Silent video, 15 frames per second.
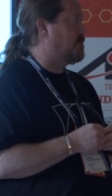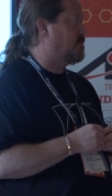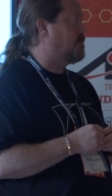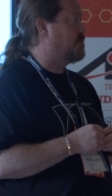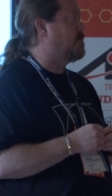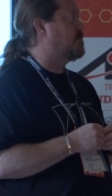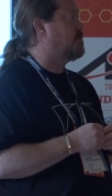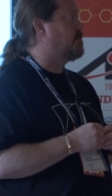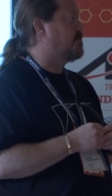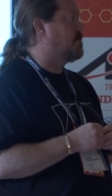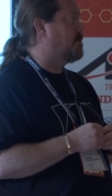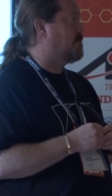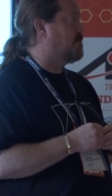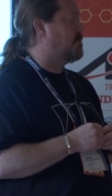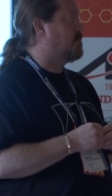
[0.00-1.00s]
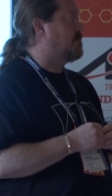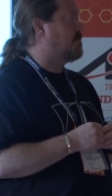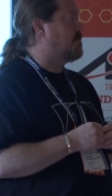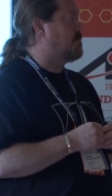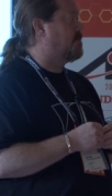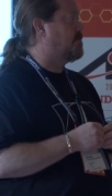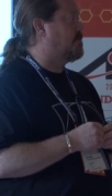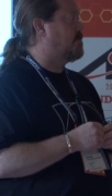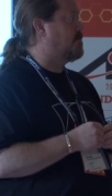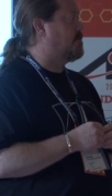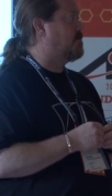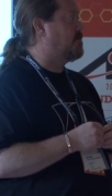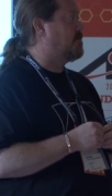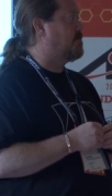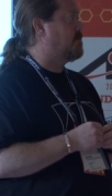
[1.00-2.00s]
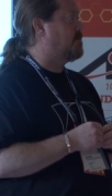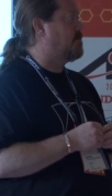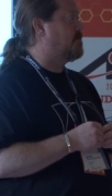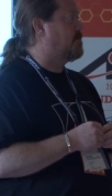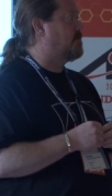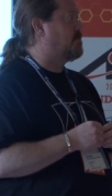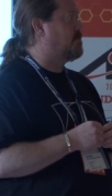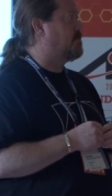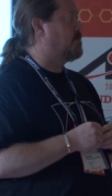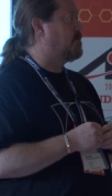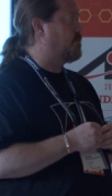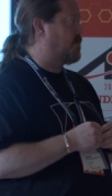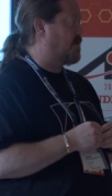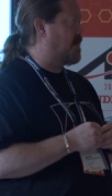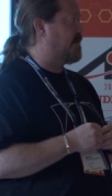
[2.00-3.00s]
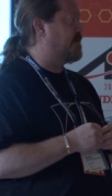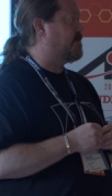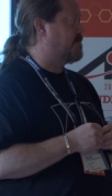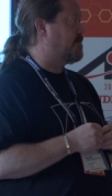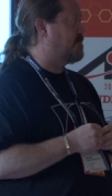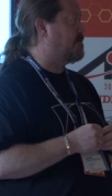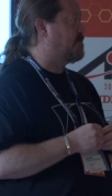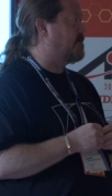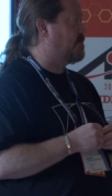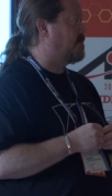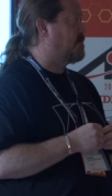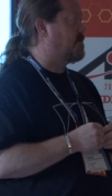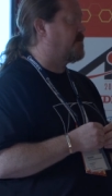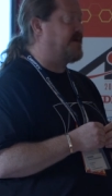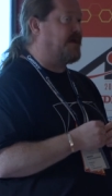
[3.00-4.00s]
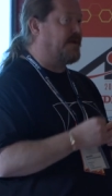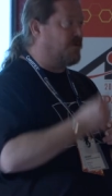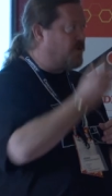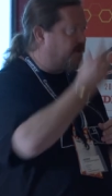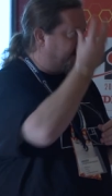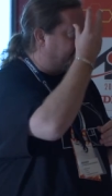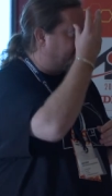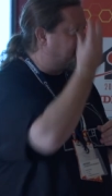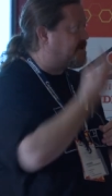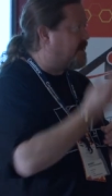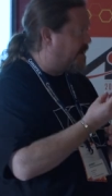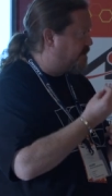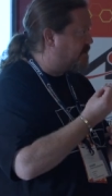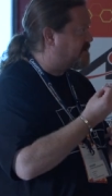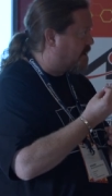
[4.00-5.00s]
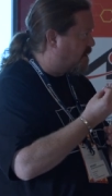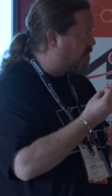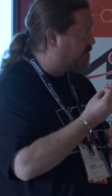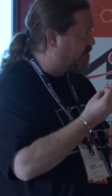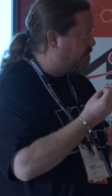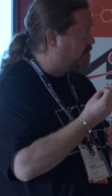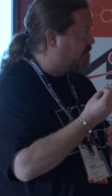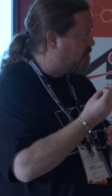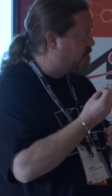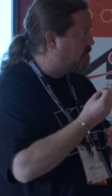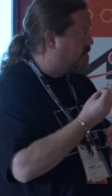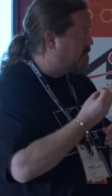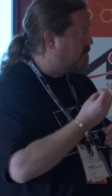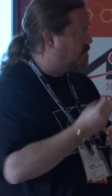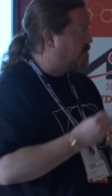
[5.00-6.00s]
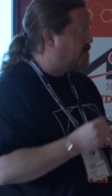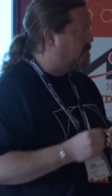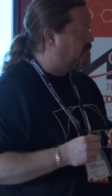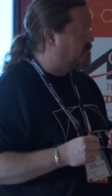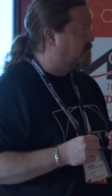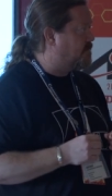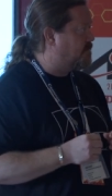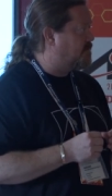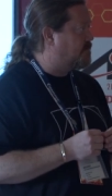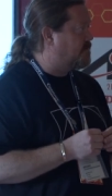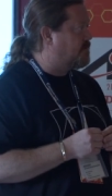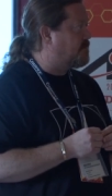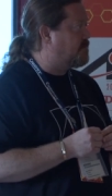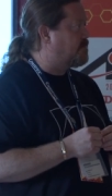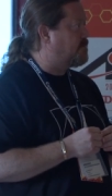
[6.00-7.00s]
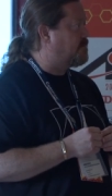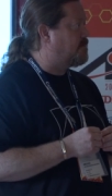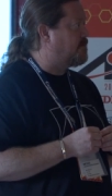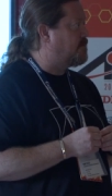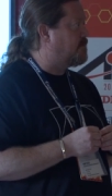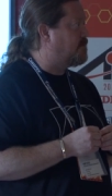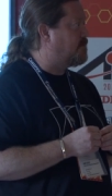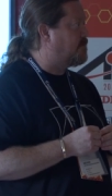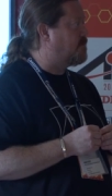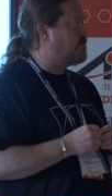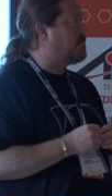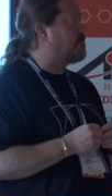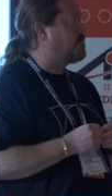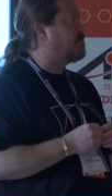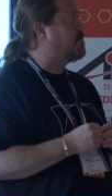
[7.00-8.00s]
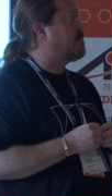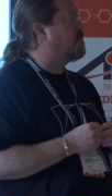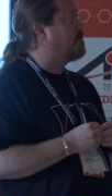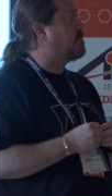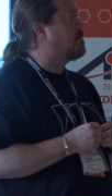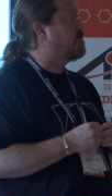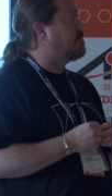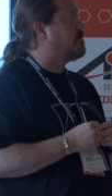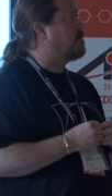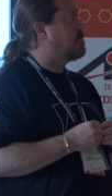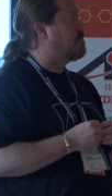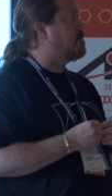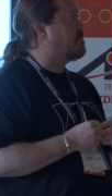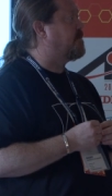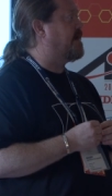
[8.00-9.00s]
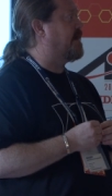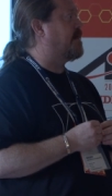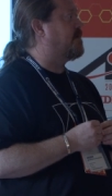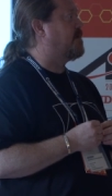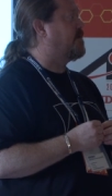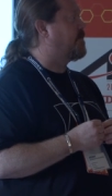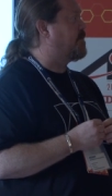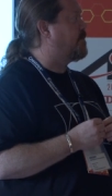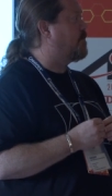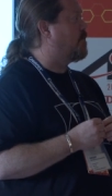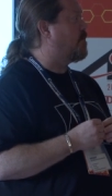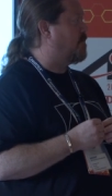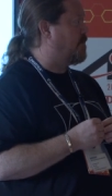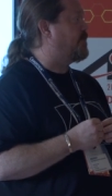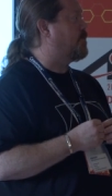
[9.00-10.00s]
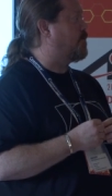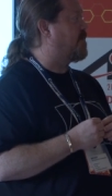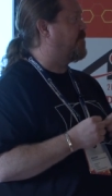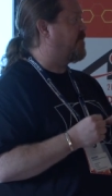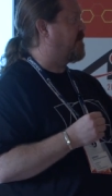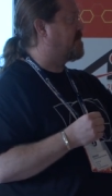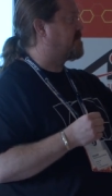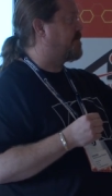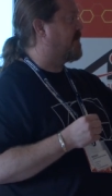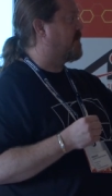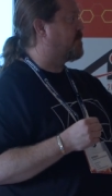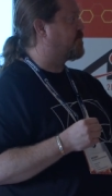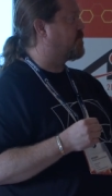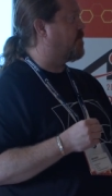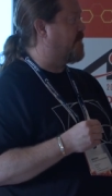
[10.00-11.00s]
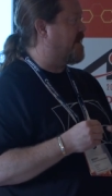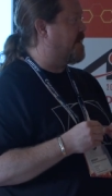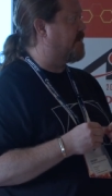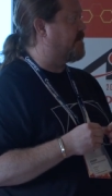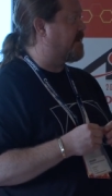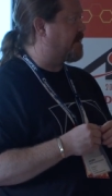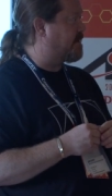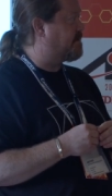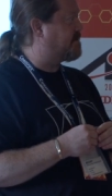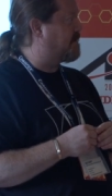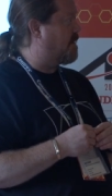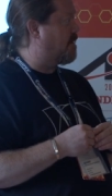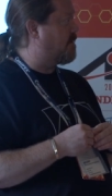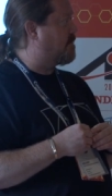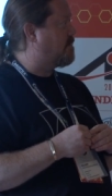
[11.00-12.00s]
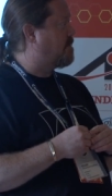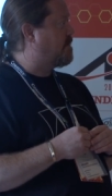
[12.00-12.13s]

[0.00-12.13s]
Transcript: maybe I would have still got distracted with what others were doing and right, I would have not done it. Yeah, looking inside yourself. I think that really helps to start the whole process. Yeah, you are a very spiritual man, I can tell.